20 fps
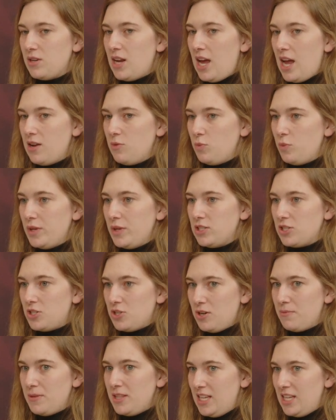And we
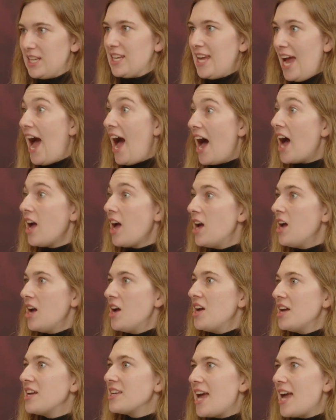determined that,
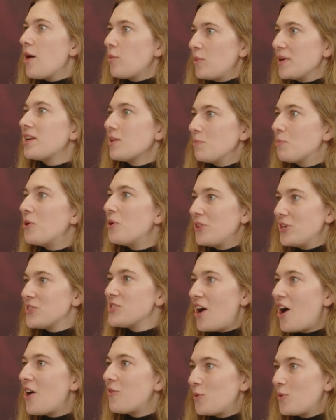yeah, we can pull this
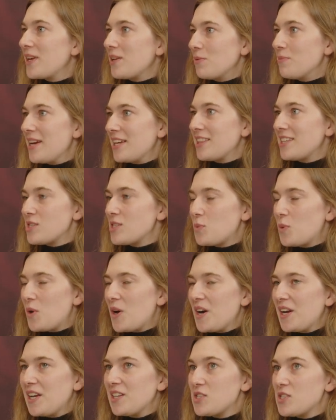off. We can make this
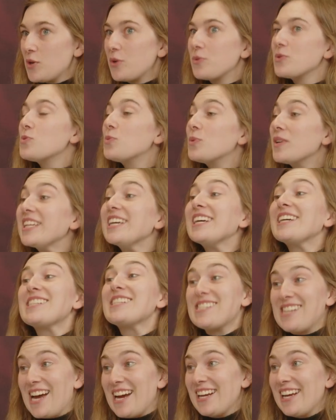work. And so it was really
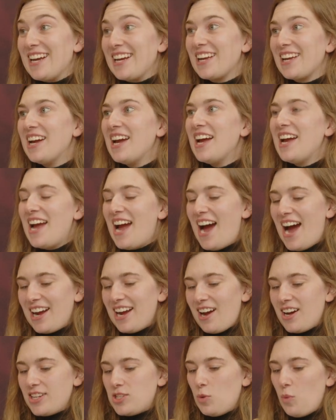exciting. I
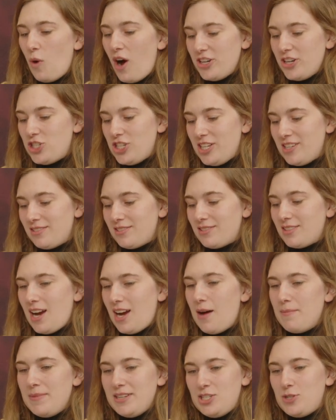got to watch it
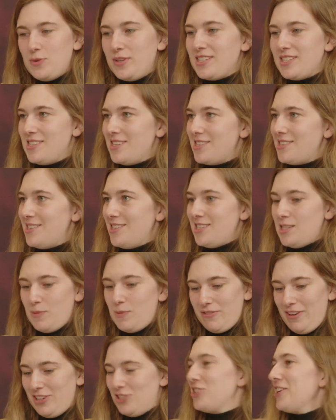come into existence. But
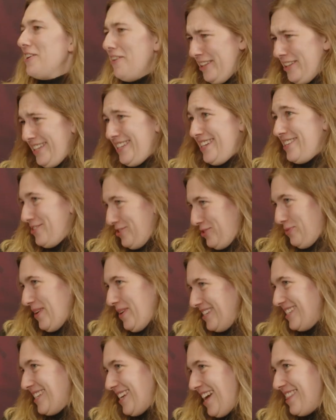eventually all the years
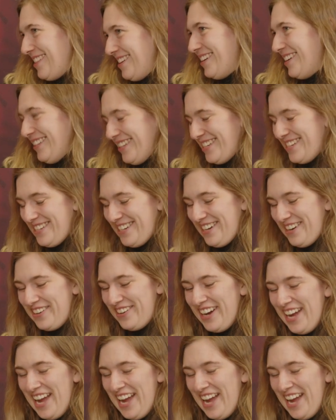run together, you know.